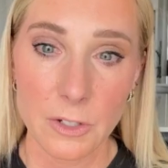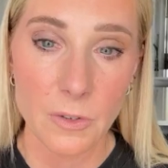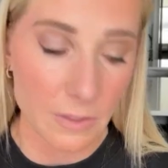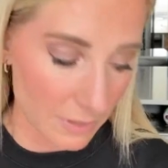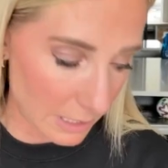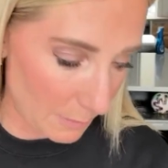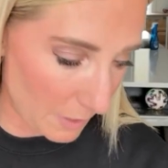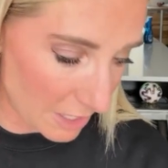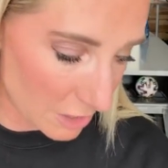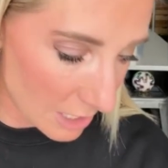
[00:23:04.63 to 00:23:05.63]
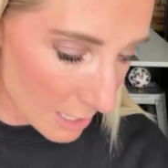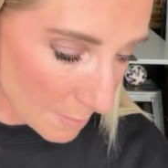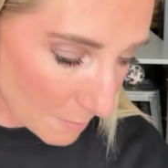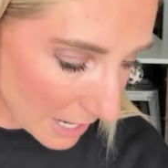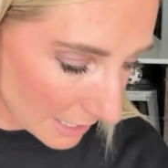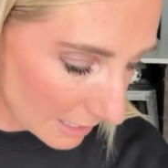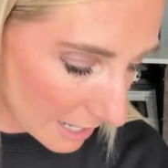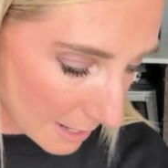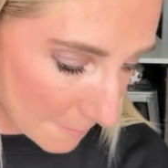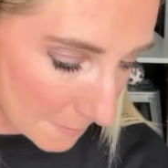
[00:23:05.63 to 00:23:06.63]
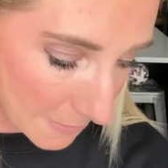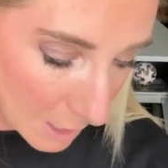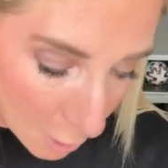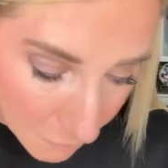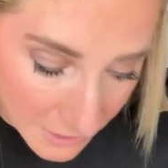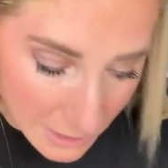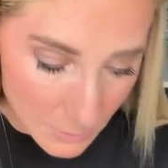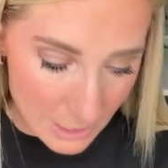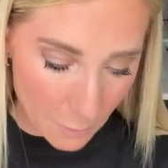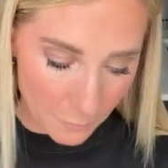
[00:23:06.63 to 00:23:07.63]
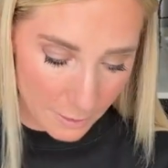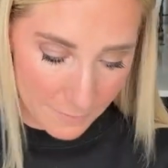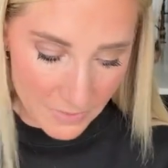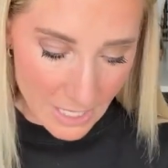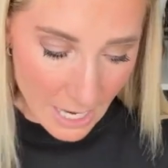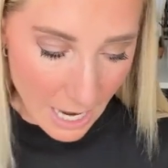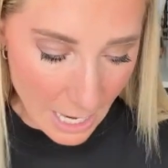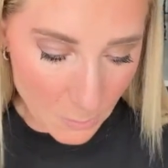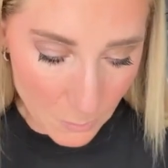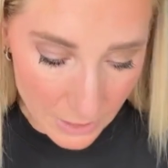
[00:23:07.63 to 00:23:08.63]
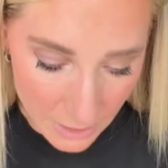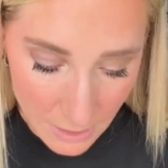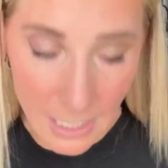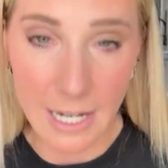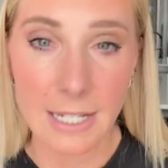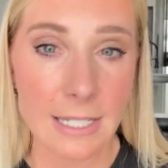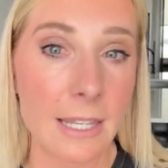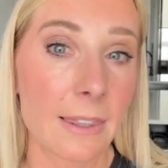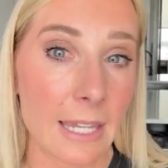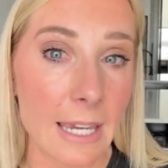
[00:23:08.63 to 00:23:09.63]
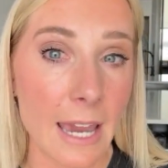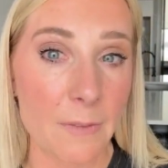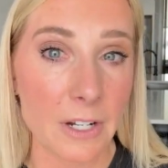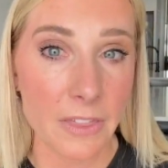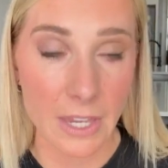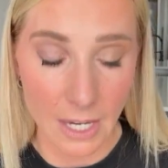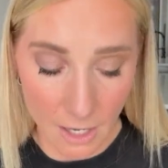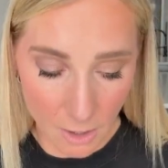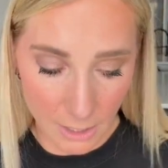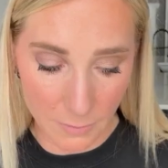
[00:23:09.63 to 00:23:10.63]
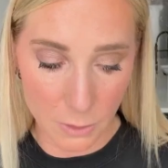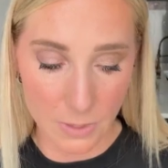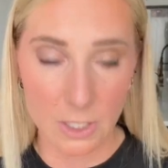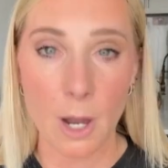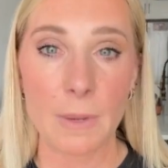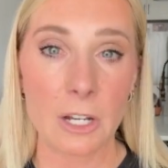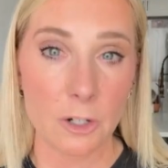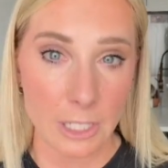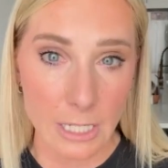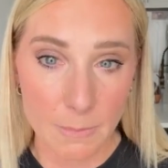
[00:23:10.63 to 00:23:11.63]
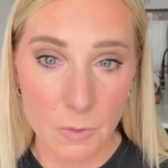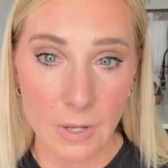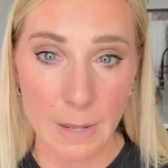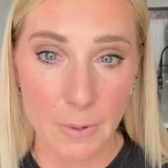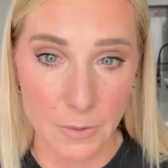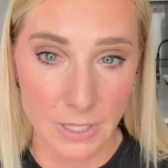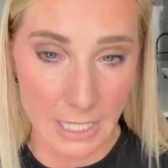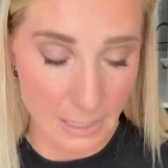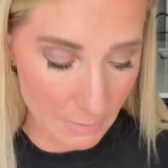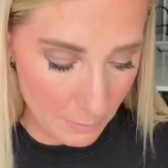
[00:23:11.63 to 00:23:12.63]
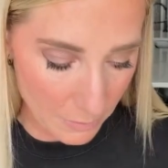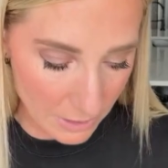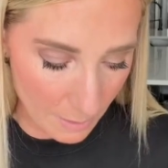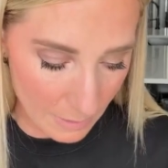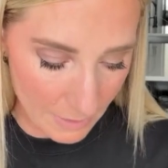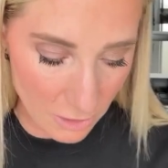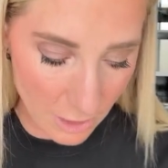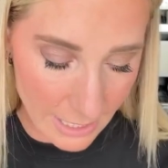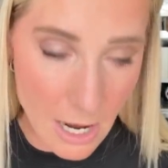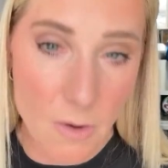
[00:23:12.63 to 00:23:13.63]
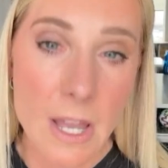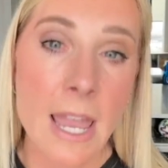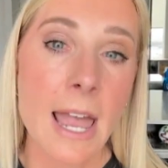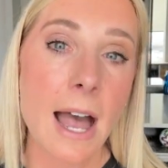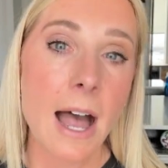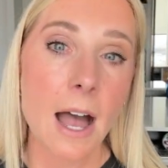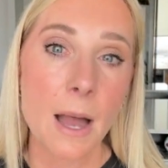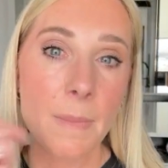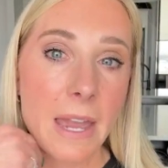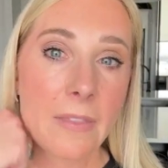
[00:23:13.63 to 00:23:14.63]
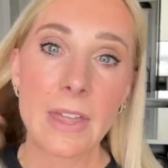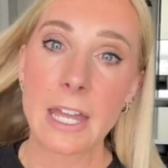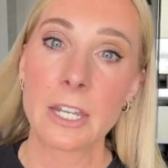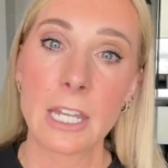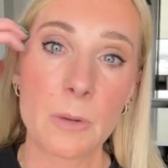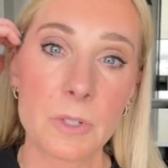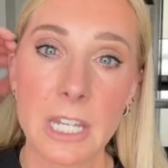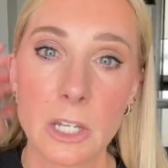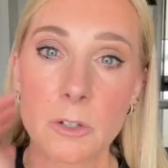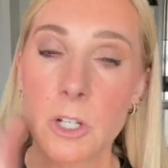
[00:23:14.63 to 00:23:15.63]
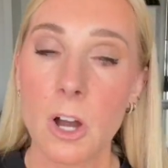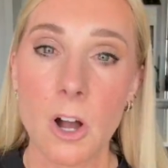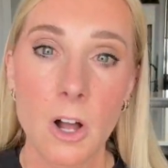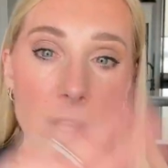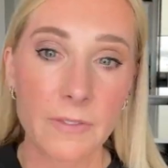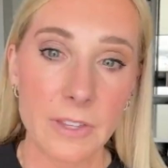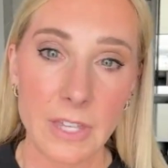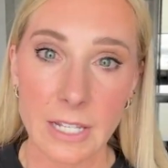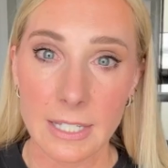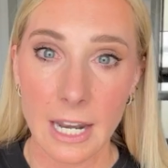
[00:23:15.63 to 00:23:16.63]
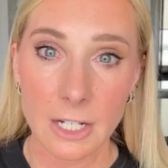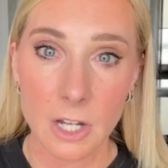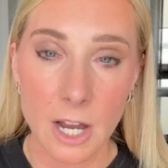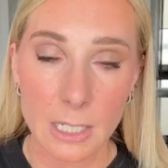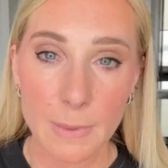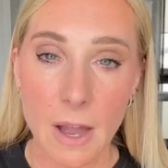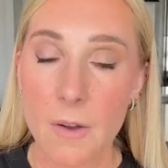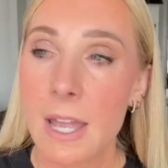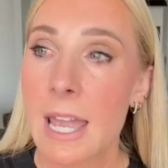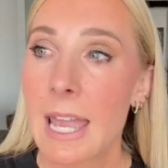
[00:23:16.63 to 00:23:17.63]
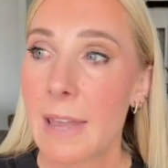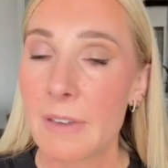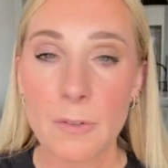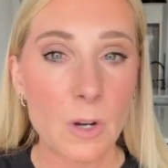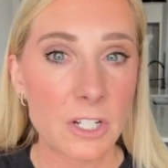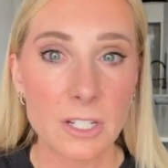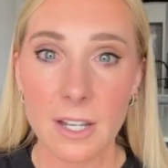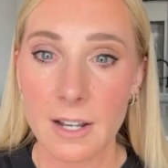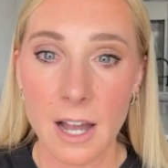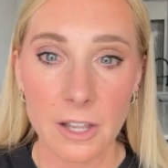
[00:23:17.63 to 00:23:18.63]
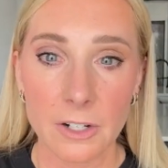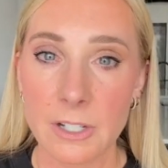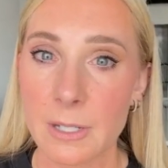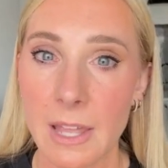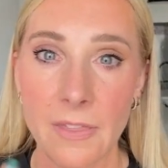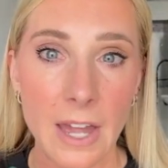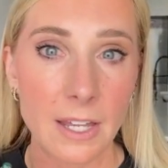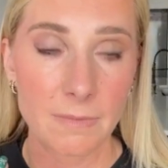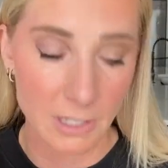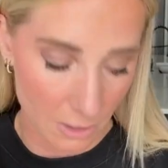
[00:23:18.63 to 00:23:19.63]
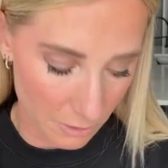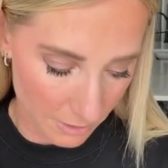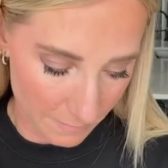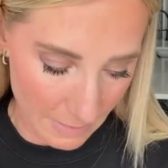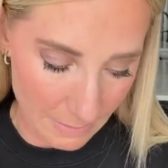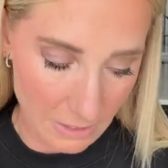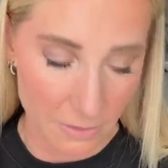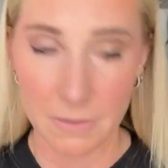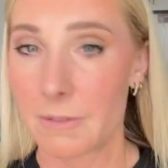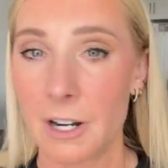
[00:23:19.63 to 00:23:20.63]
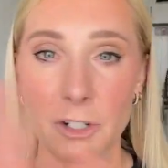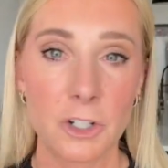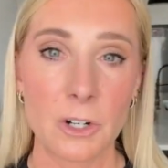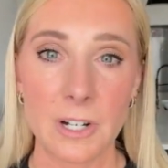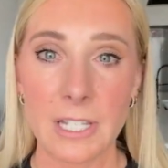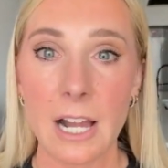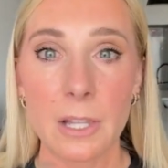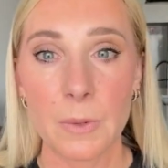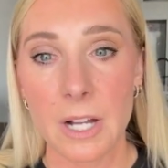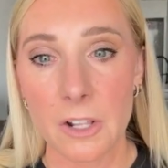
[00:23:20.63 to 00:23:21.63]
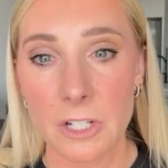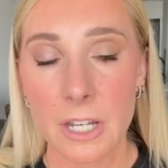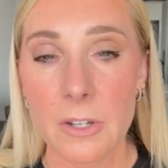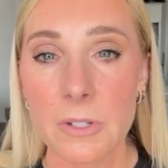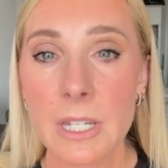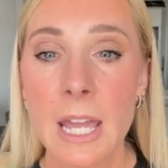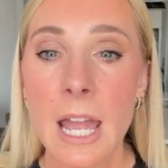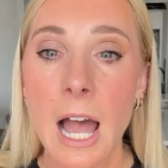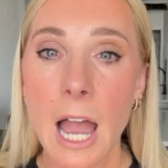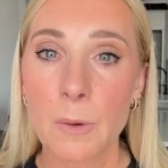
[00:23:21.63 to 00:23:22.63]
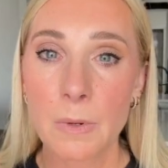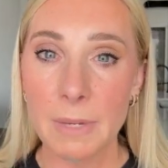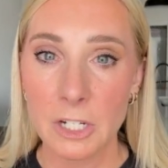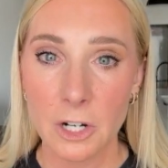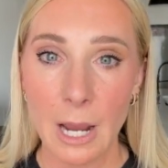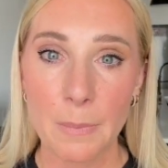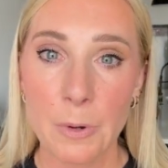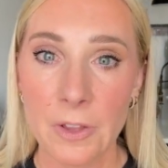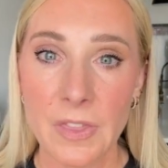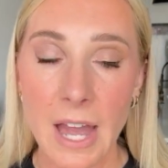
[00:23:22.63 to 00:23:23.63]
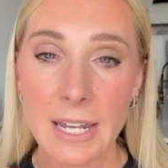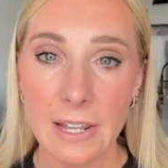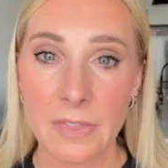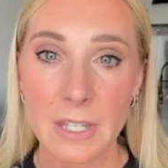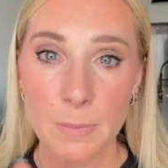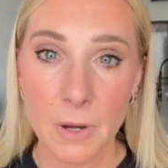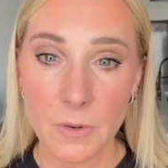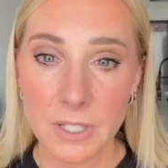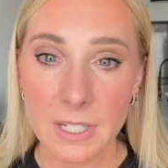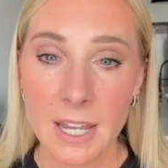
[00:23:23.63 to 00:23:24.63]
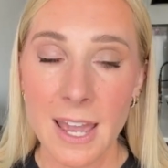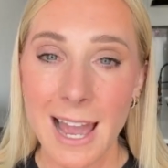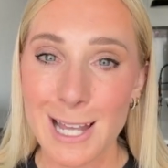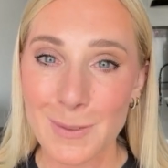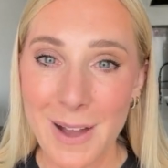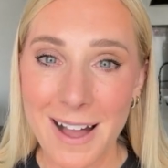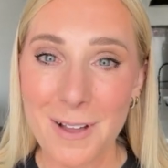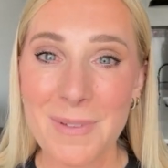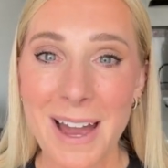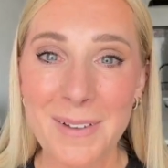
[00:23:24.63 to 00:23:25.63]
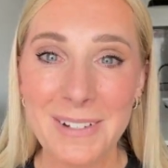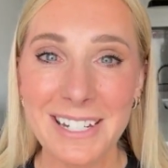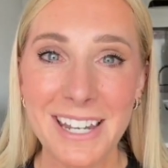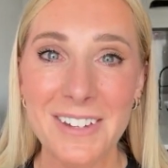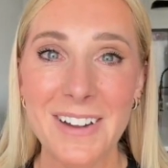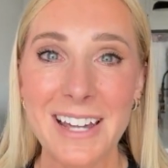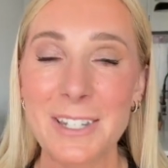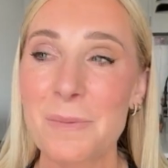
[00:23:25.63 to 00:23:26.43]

You don't even need a brush. But hopefully this was helpful. I will, like I said, link everything. All you have to do is comment cream when I post this. I'm gonna post it on my page right now. And then it will take you to all of the things that I talked about. If you have questions on colors and that, you know, maybe you aren't sure exactly what colors I use, I will make sure I put that in this post as well. But I appreciate you guys.